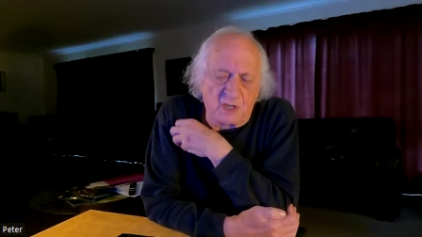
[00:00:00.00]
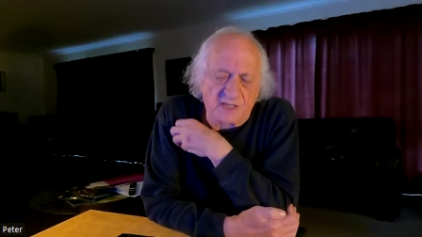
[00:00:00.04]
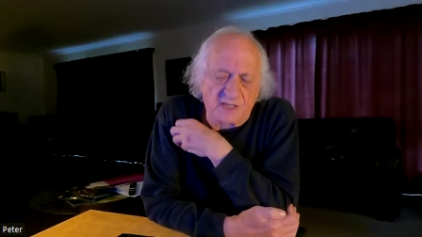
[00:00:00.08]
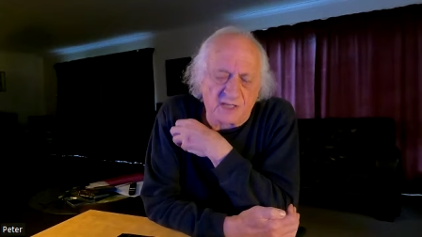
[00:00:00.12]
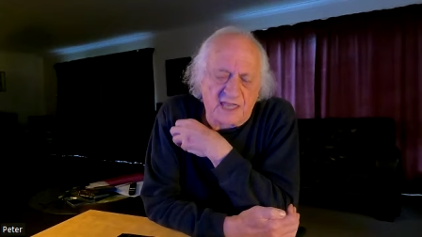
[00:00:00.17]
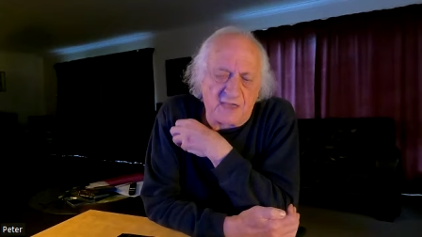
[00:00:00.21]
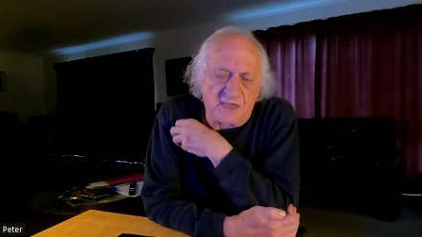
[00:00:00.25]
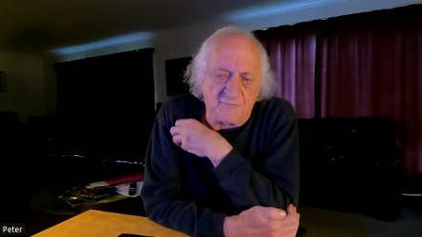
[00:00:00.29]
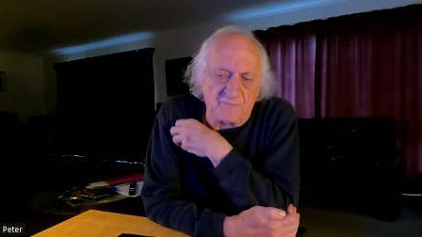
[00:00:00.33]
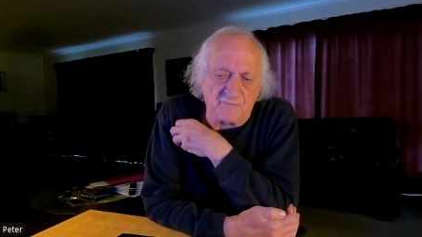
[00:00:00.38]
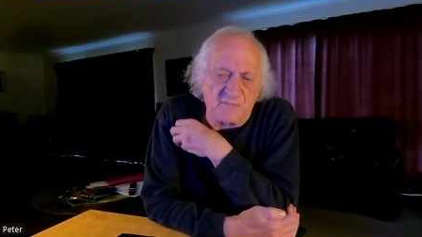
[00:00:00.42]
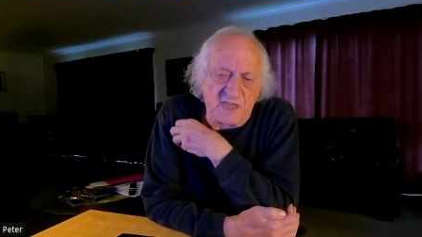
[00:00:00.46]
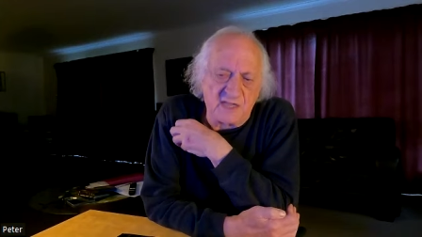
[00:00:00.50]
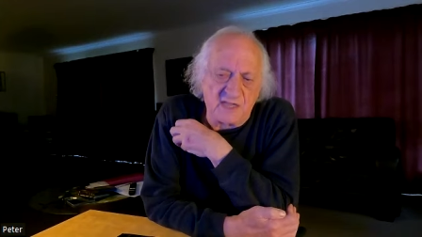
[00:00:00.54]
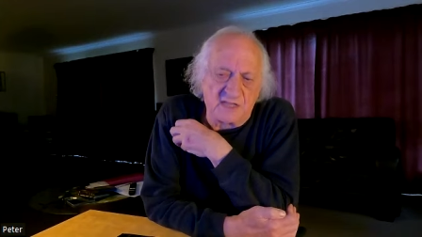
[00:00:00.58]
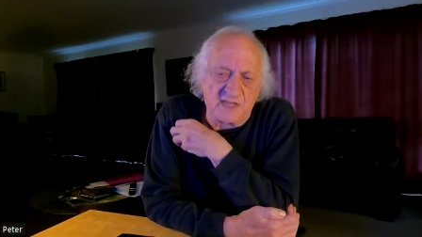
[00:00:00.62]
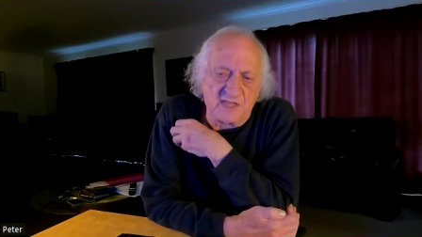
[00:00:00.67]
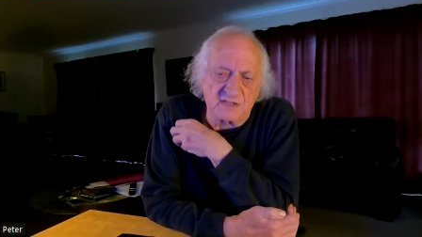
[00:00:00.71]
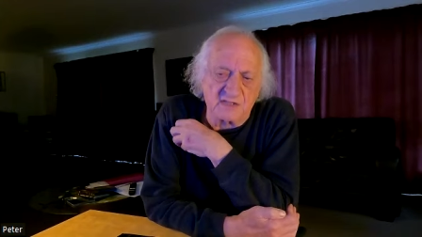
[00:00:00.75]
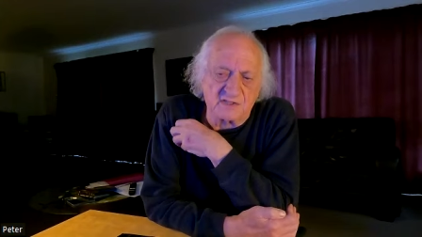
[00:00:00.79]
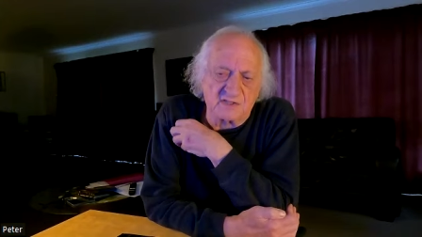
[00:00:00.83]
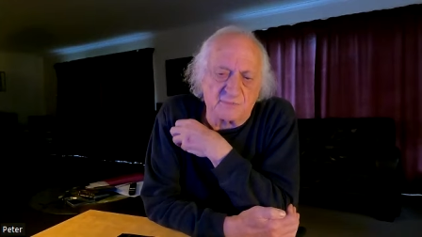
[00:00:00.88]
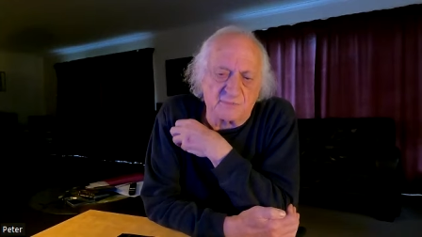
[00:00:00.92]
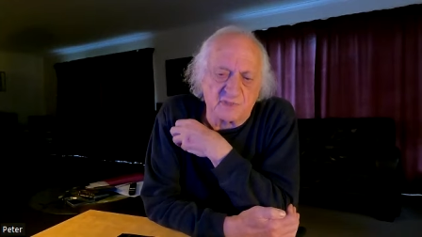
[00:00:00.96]
kept
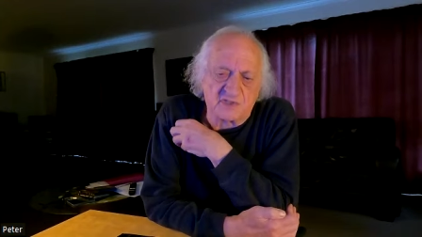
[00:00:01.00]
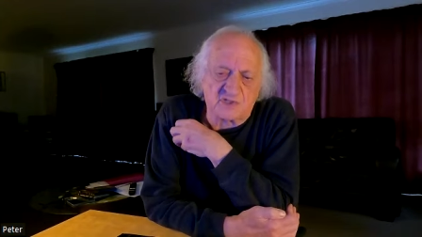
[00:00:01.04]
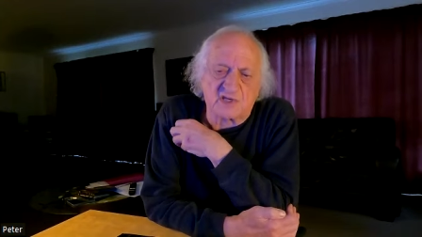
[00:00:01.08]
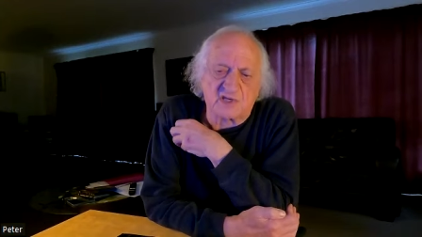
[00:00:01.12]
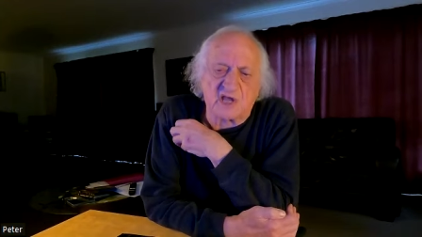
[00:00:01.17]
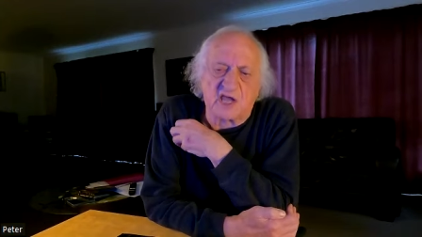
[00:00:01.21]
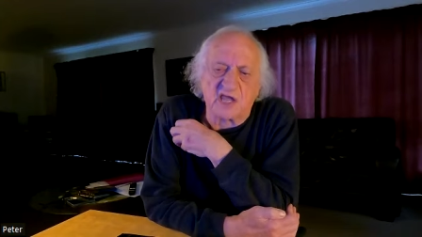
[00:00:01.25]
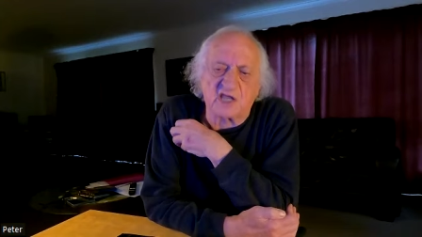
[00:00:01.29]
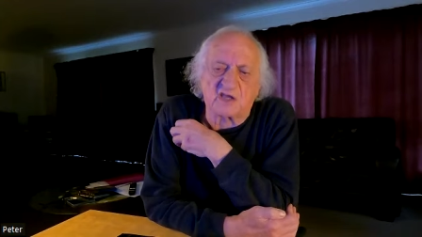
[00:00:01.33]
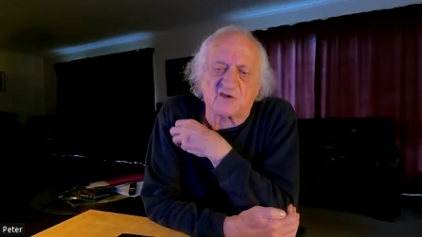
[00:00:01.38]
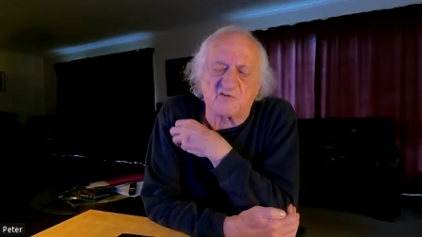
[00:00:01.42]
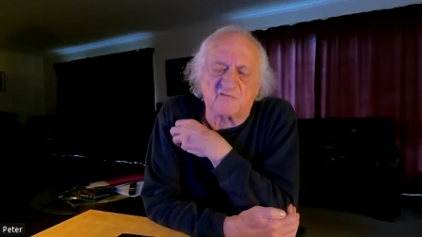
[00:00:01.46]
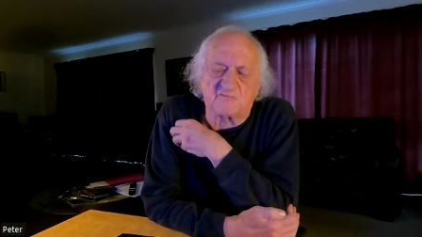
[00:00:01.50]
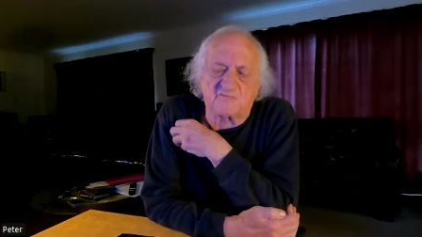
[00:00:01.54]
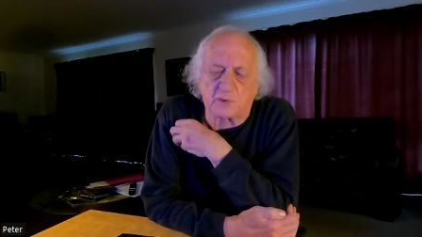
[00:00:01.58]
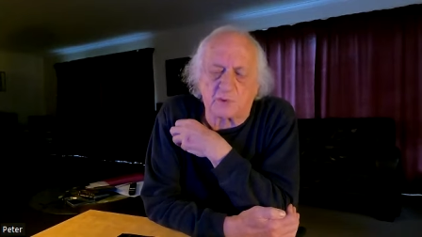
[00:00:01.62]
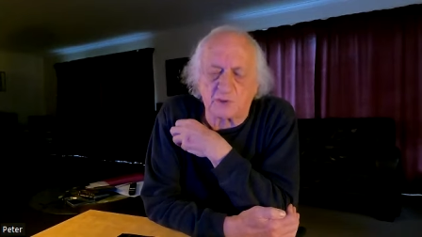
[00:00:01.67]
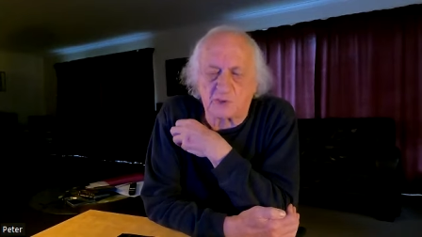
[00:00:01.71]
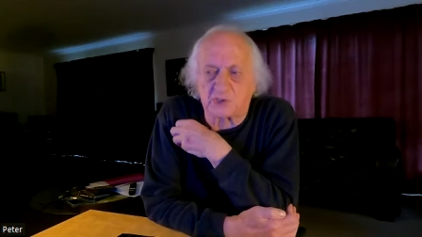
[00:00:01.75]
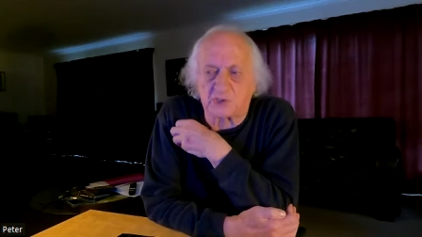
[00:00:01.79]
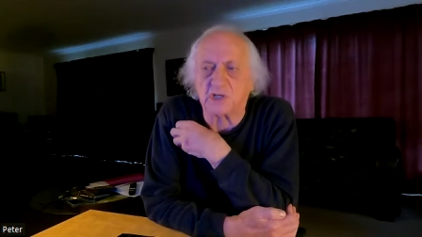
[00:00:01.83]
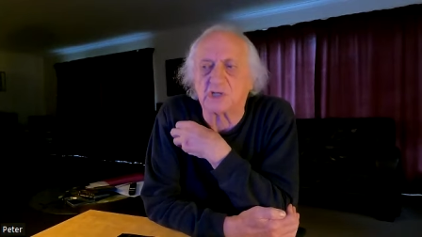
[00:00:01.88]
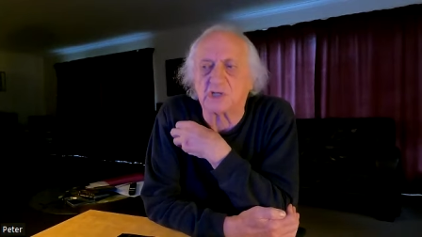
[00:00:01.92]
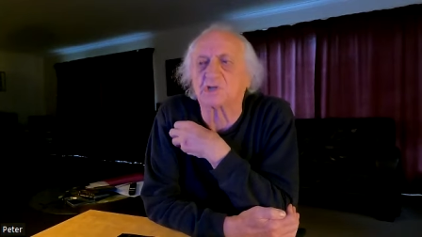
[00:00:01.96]
making the mistake of
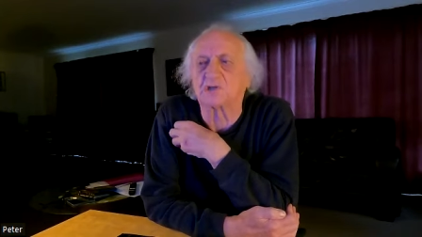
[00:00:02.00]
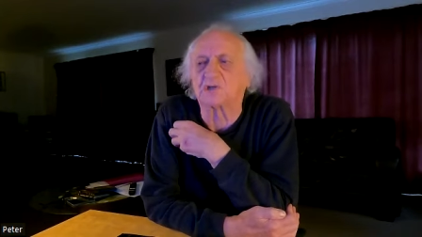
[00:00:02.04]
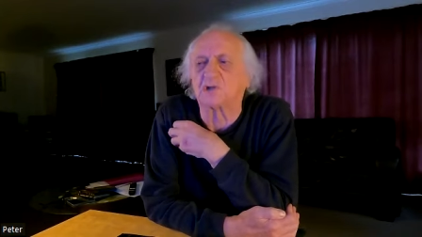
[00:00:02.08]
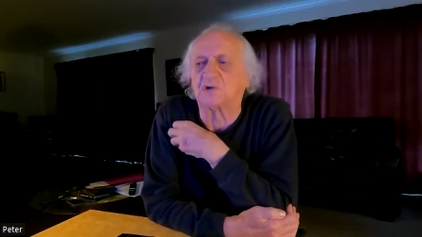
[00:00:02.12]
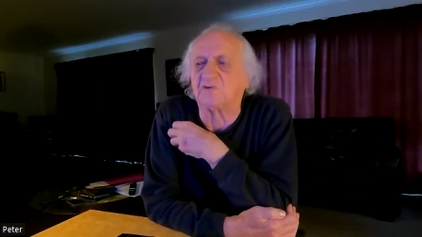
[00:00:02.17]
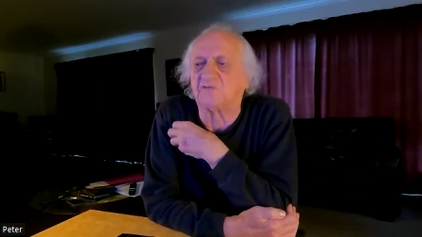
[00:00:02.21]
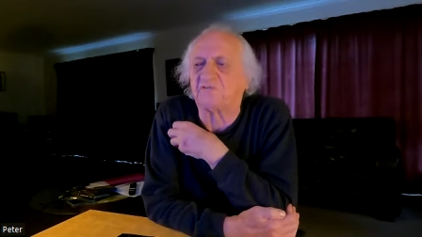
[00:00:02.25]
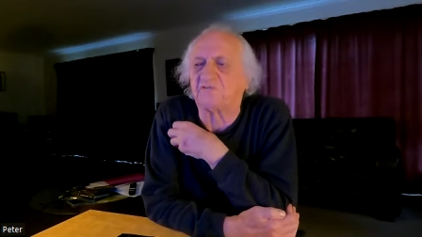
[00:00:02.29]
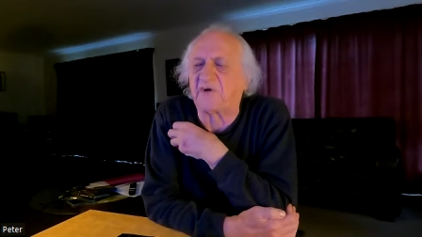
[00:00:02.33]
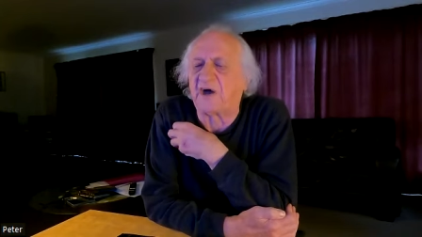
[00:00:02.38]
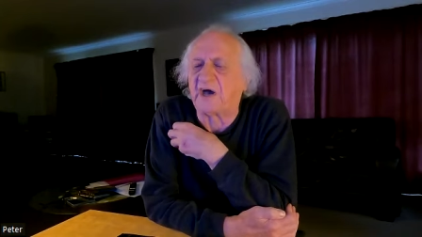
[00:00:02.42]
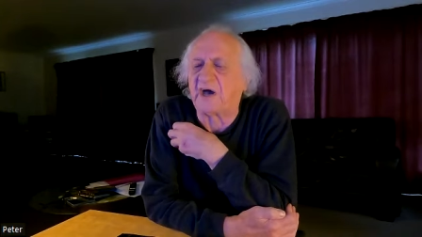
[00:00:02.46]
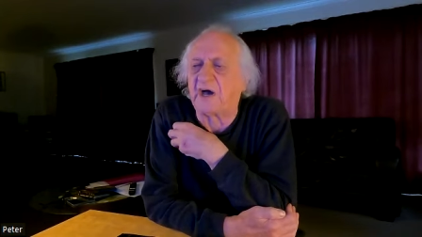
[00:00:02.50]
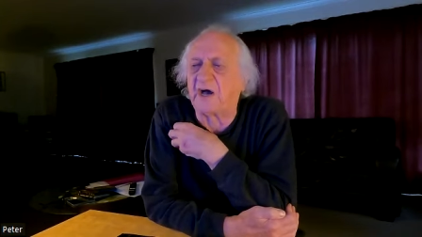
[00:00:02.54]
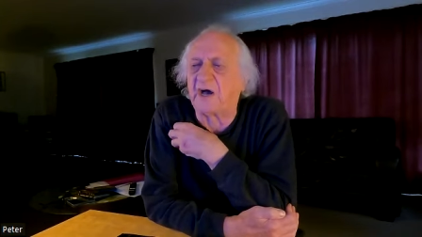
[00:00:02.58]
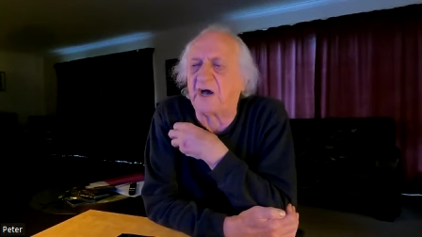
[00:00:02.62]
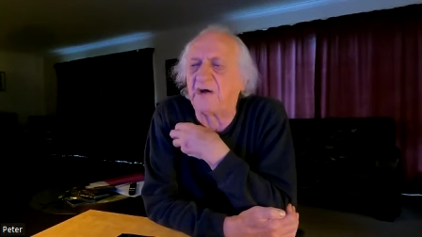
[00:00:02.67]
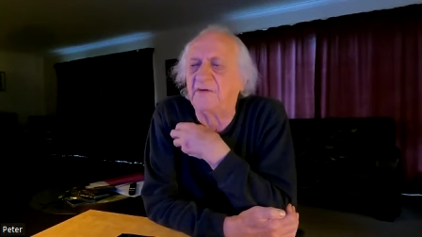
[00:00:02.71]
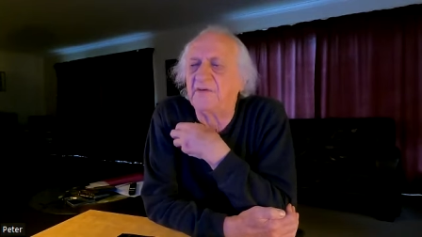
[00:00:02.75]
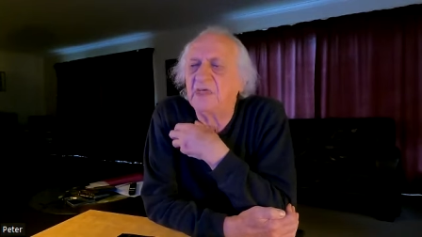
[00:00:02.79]
pushing it too far,